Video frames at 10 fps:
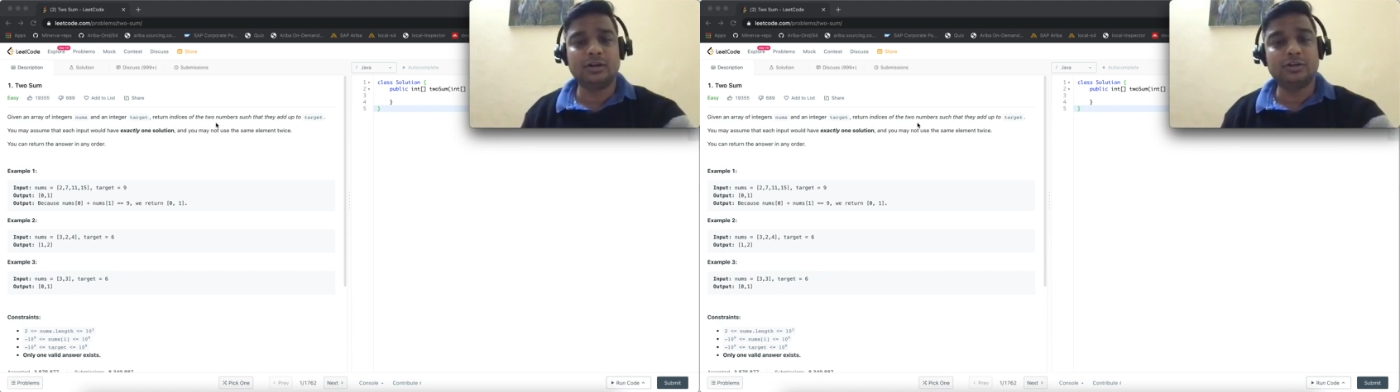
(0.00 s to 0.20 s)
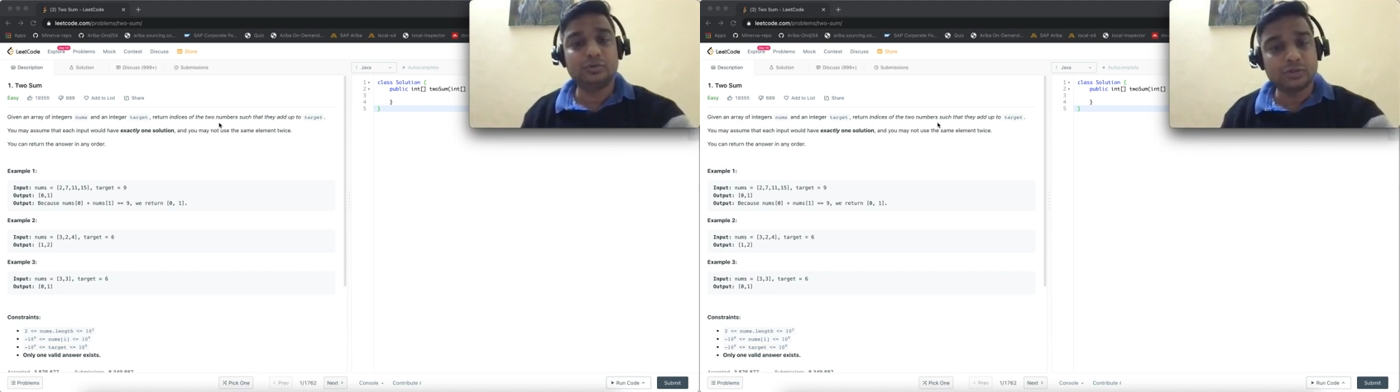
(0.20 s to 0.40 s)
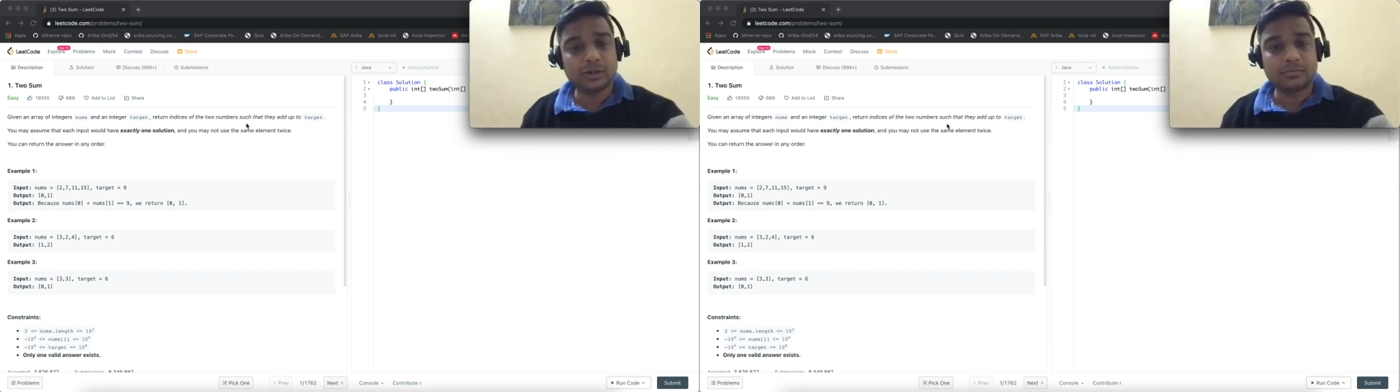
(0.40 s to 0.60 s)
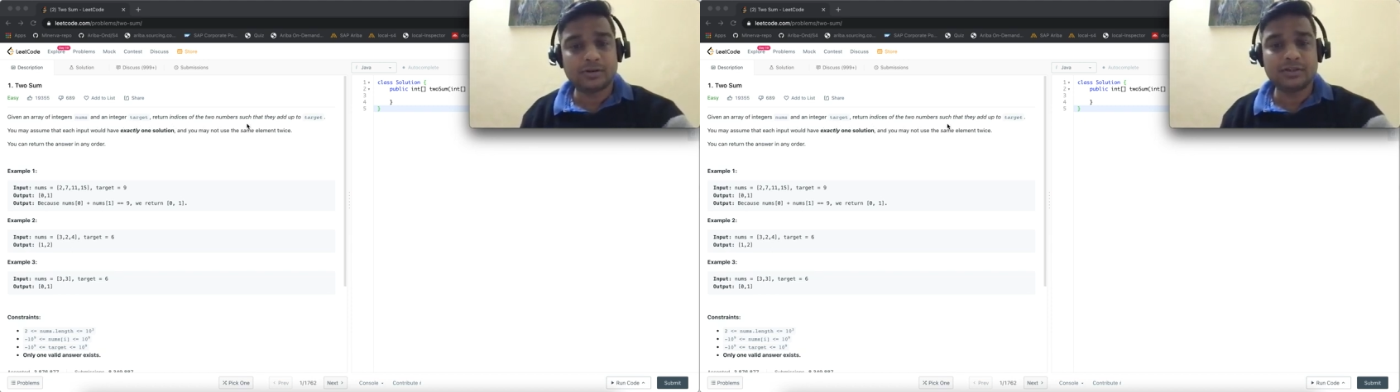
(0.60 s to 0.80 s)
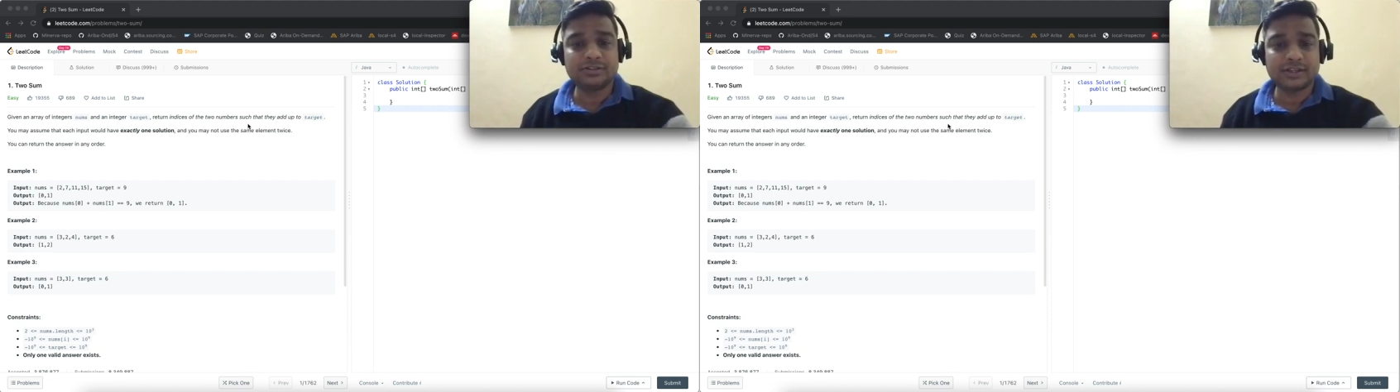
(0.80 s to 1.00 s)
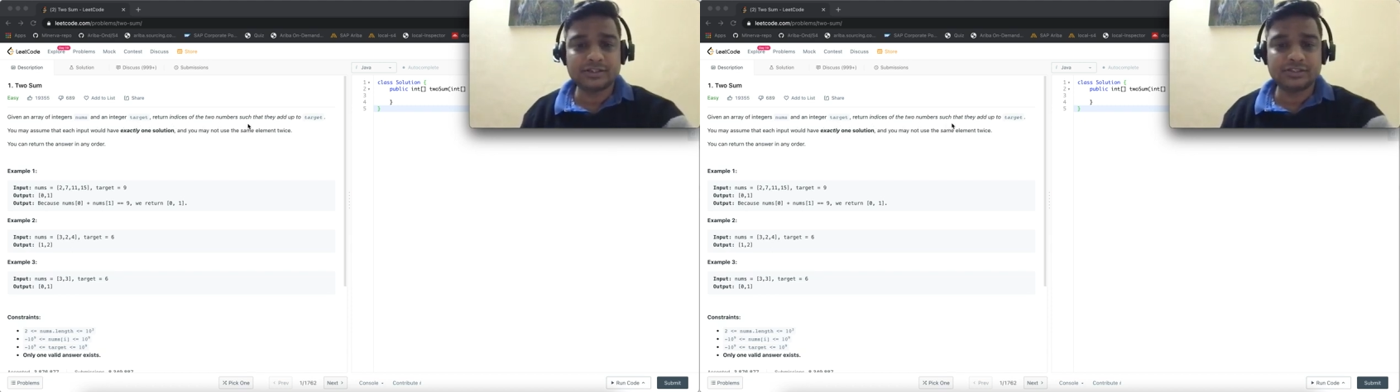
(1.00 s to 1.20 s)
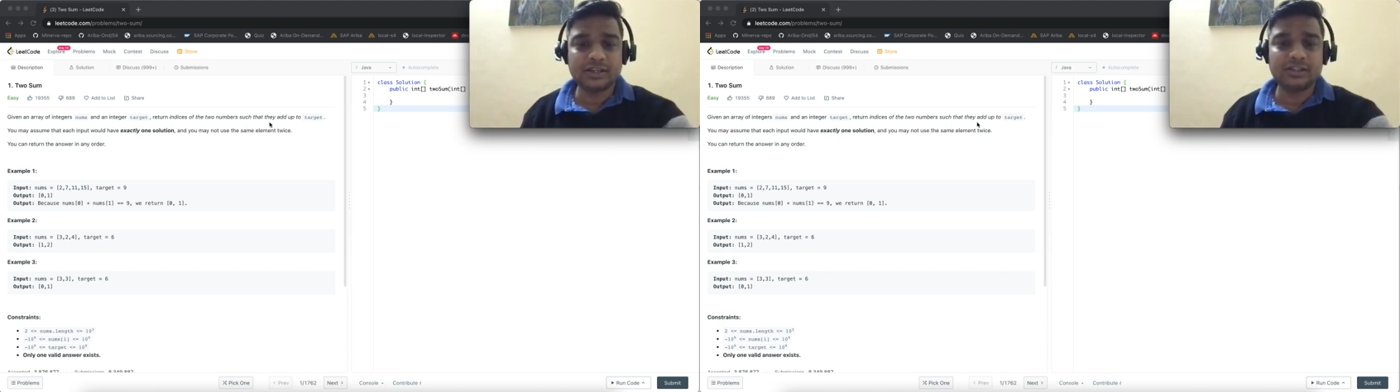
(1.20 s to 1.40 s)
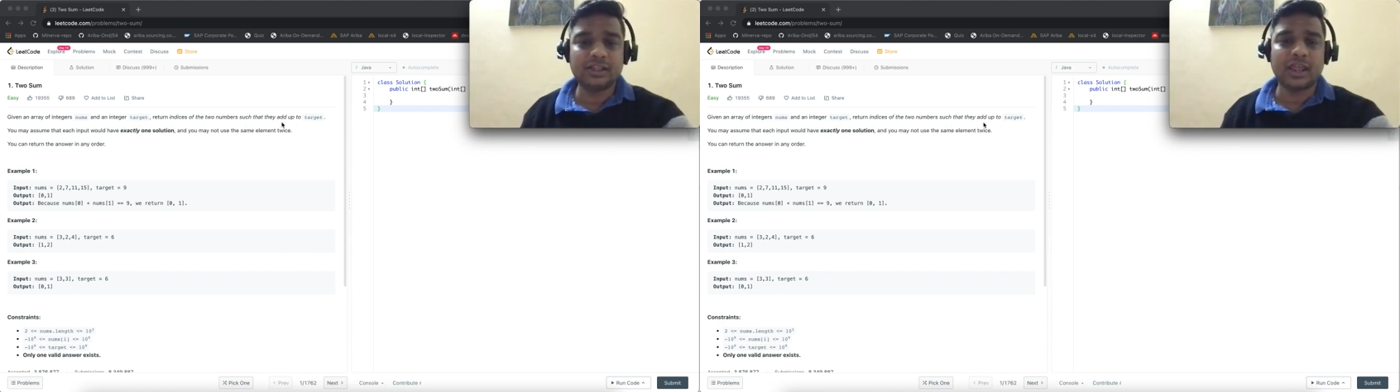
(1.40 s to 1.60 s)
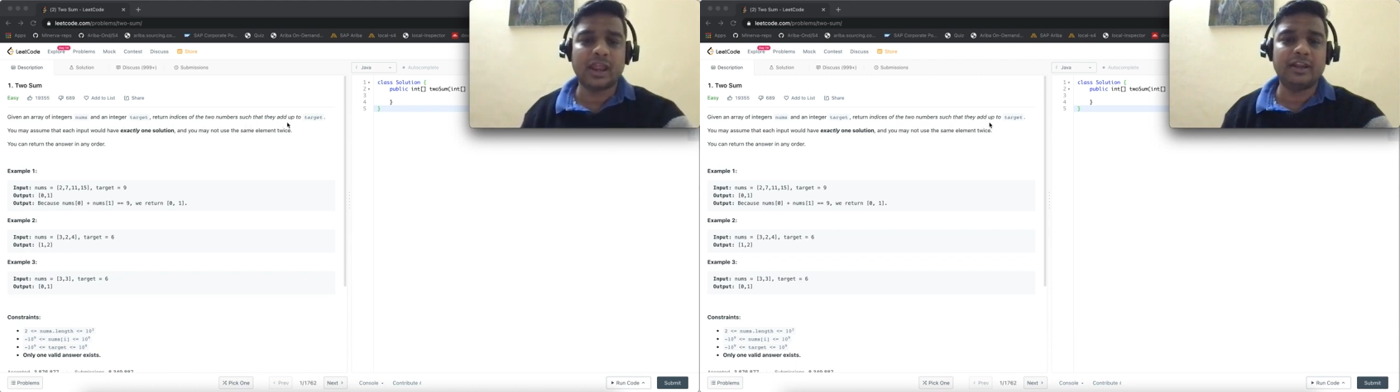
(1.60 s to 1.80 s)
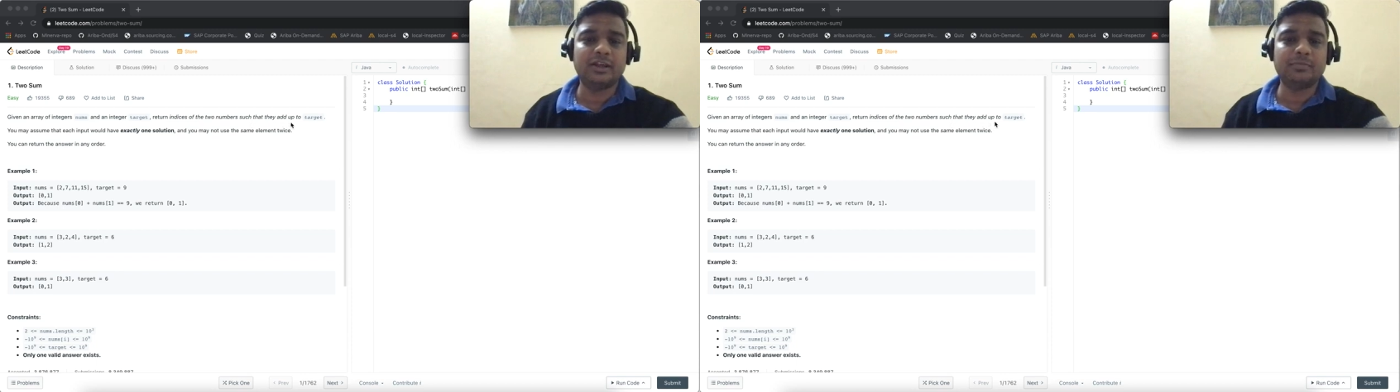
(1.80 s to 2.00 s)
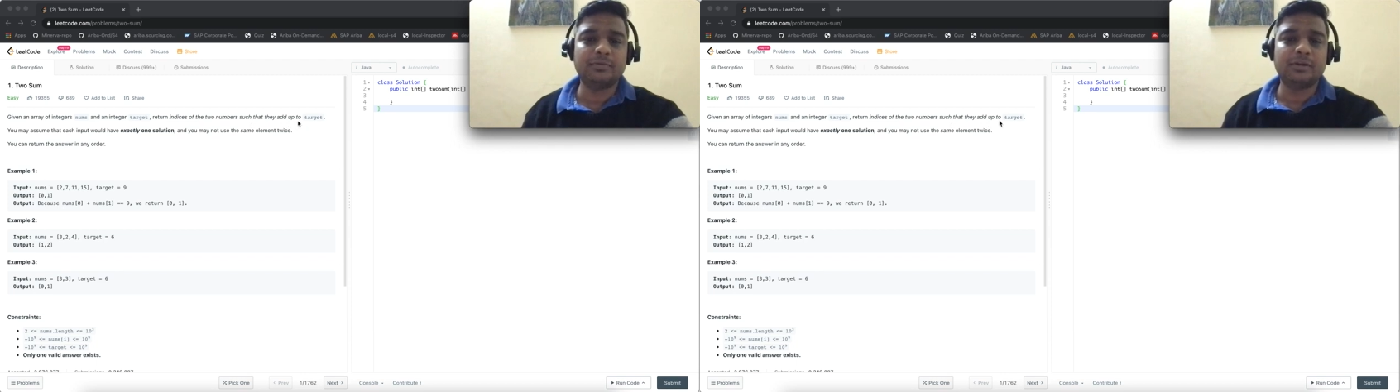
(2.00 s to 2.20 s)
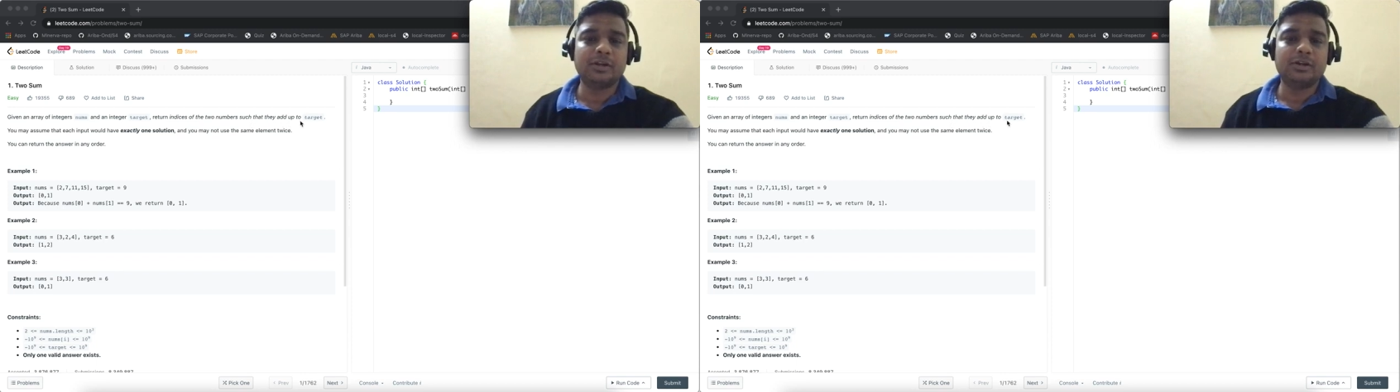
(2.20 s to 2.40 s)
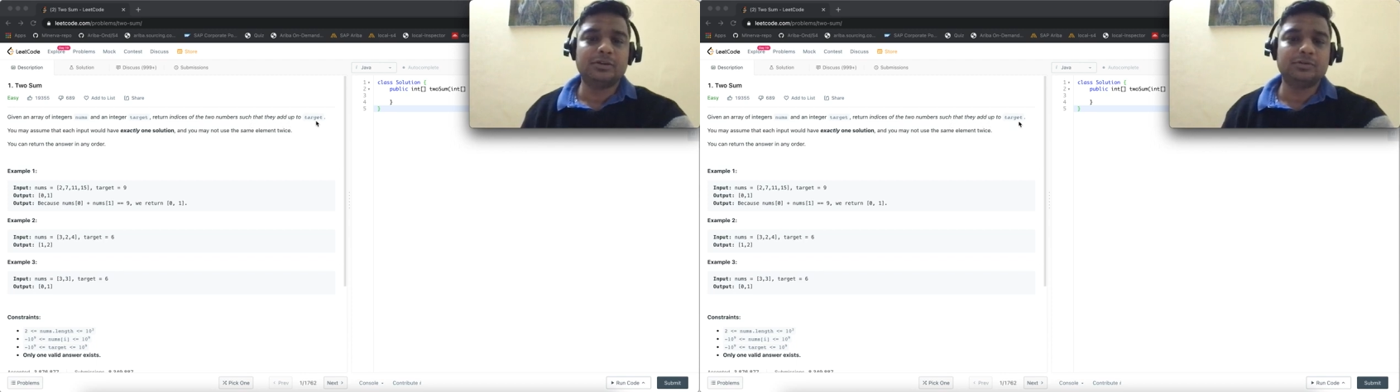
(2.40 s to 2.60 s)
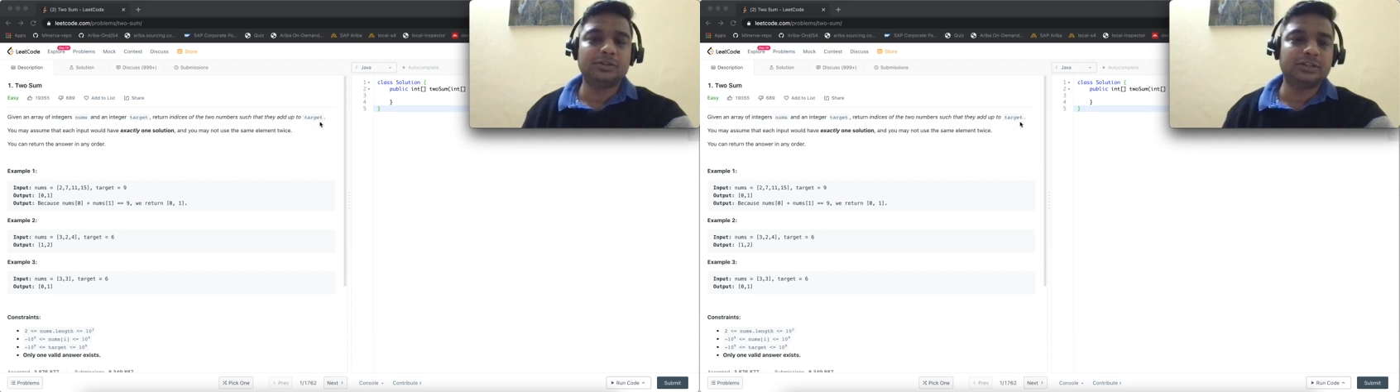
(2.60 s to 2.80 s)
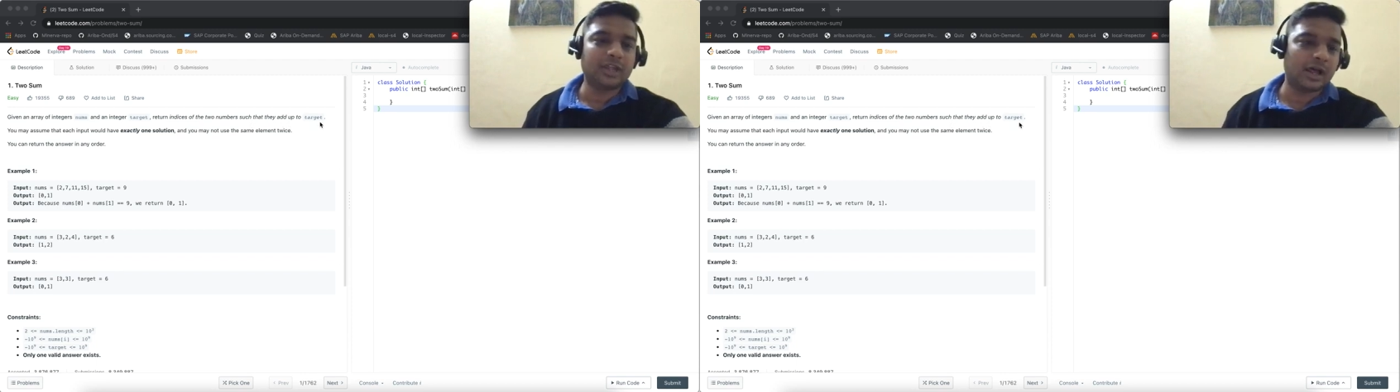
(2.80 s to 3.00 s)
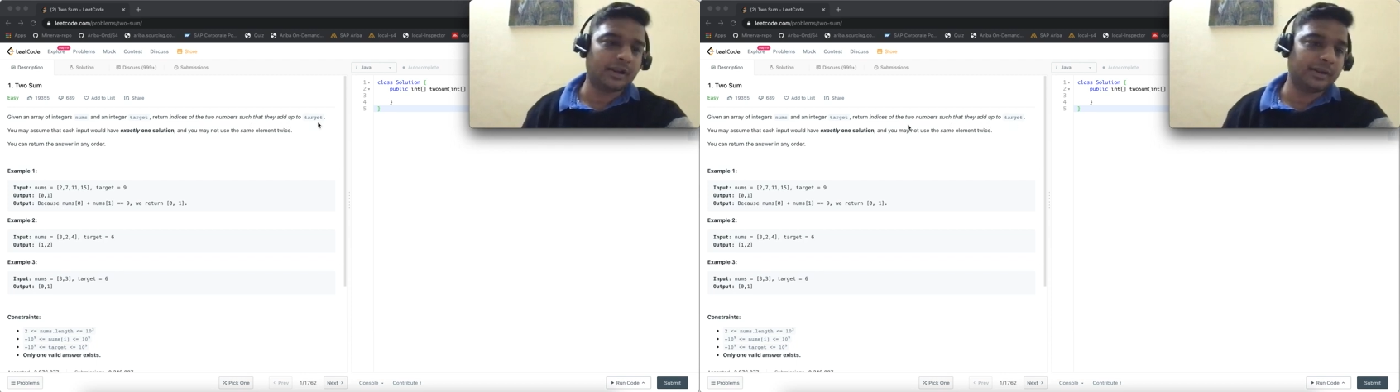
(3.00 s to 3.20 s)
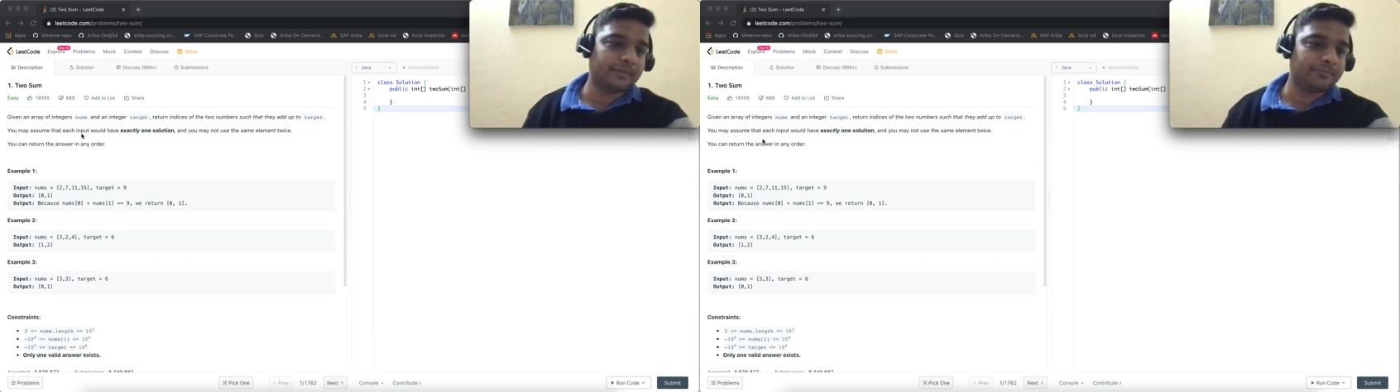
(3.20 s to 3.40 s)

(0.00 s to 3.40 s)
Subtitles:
two numbers such that they add up to the target.